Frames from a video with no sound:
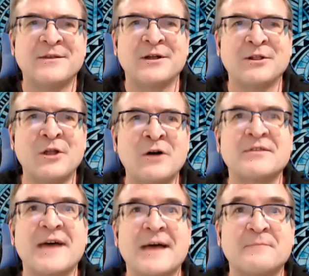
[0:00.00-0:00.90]
along
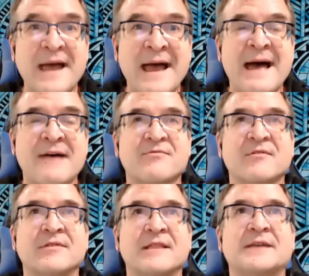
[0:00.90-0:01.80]
that path
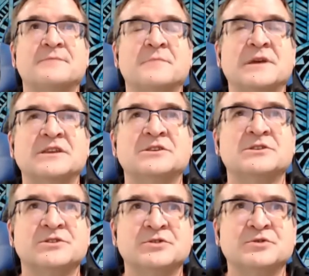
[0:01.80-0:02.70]
led me
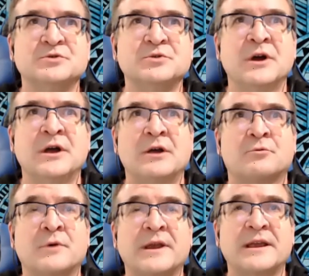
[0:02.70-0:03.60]
to
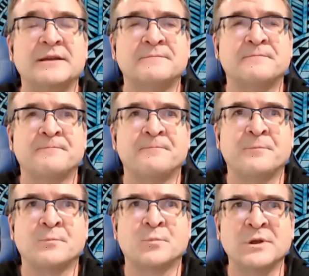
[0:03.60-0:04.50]
read
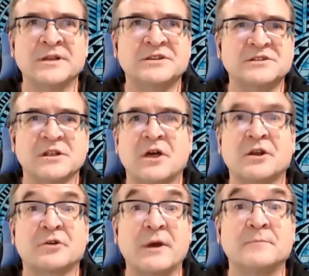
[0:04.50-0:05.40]
really just a lot
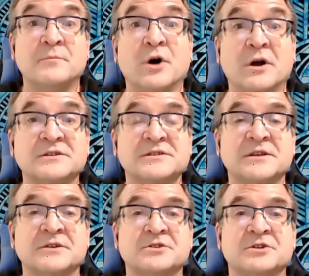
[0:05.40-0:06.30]
of great books
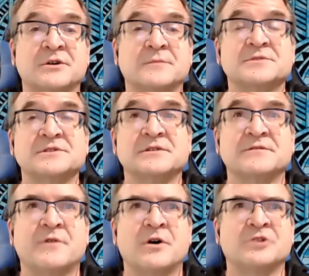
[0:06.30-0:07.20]
in terms
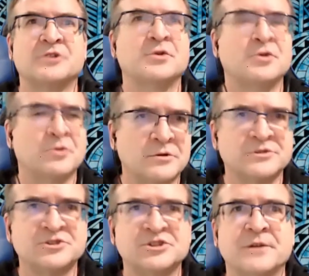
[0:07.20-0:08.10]
of
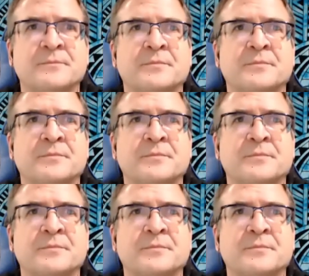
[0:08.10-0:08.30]
entrepreneurship,